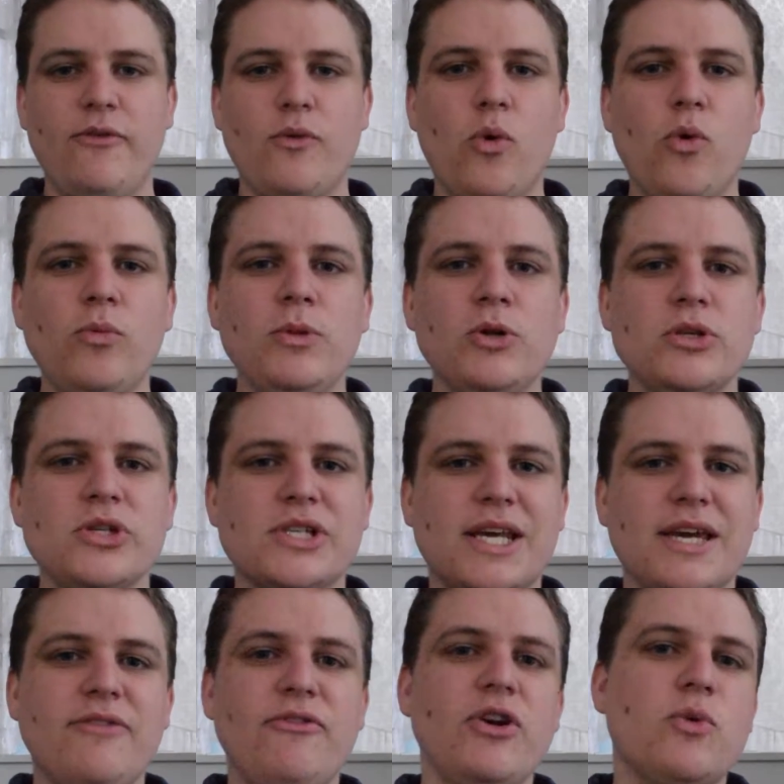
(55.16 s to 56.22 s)
Almost
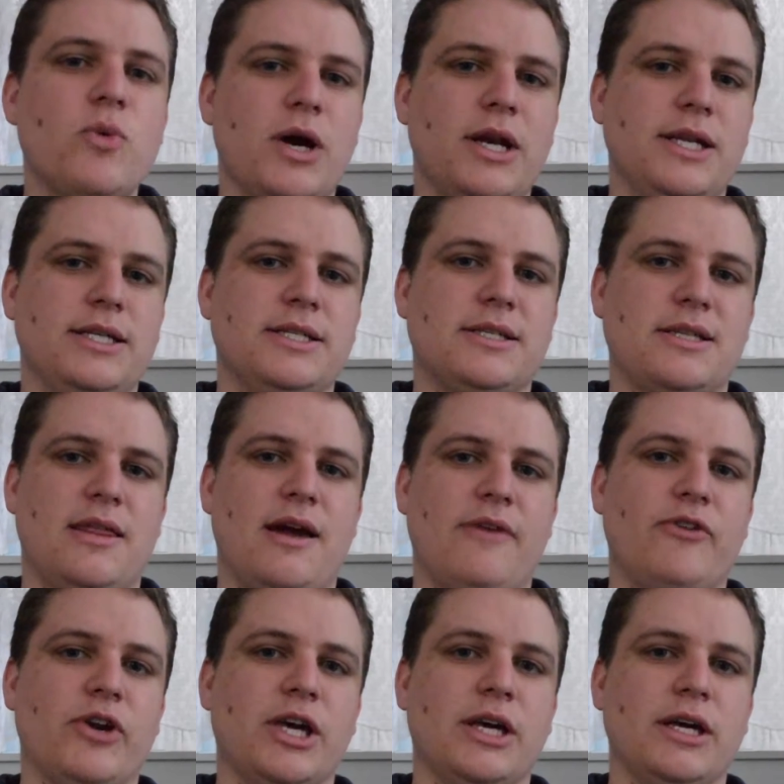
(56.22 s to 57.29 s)
everyone in South
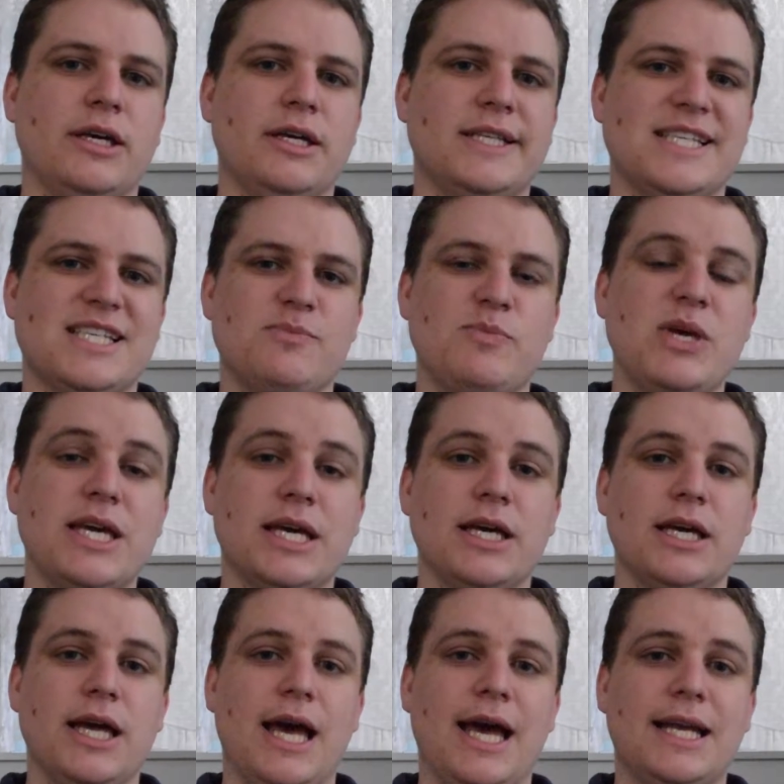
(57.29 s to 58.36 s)
Africa can speak
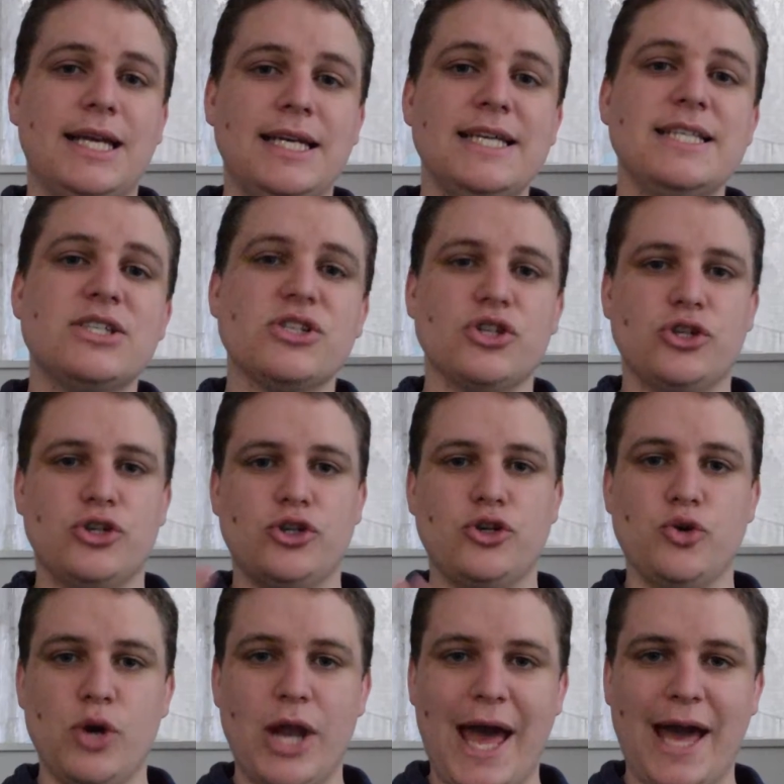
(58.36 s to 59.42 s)
at least
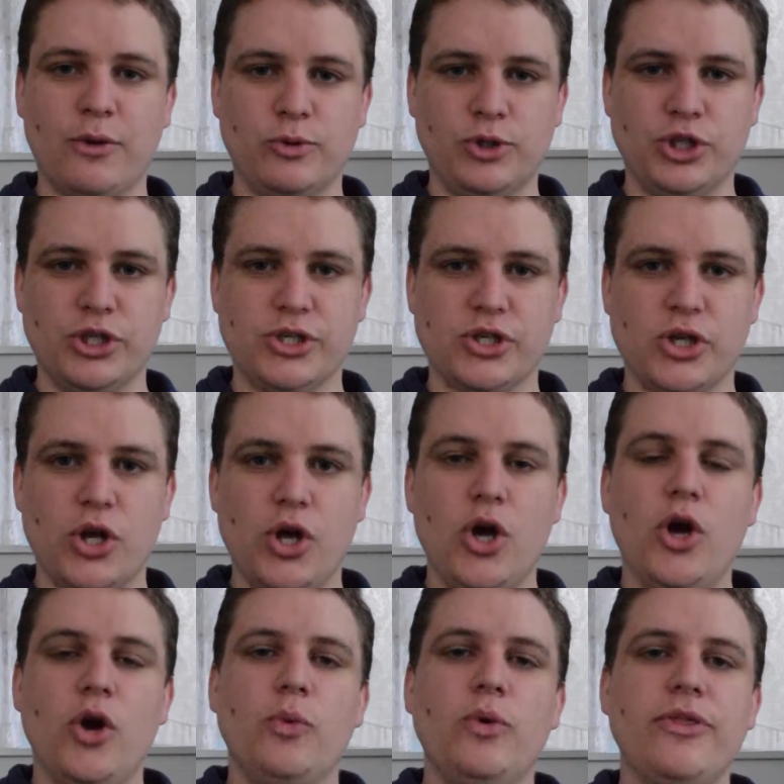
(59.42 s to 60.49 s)
2 languages,
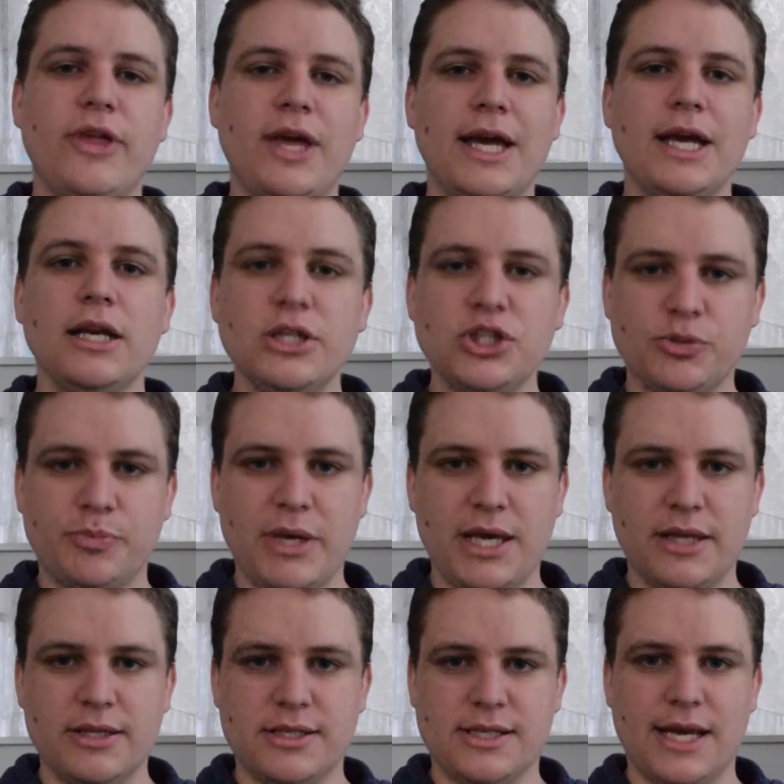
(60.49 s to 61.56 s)
with English
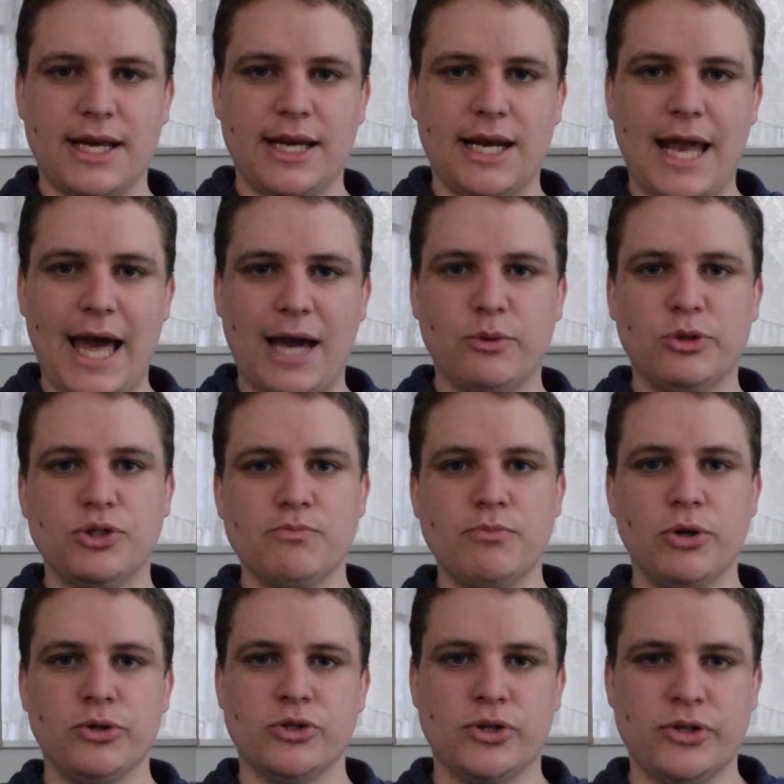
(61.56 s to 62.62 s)
being the second language
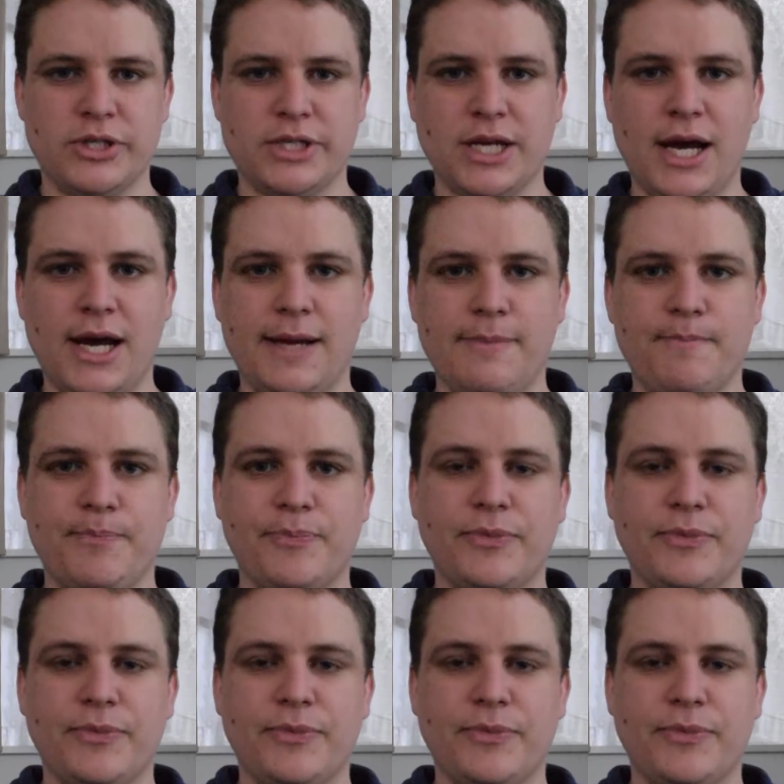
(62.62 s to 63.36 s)
most of the time.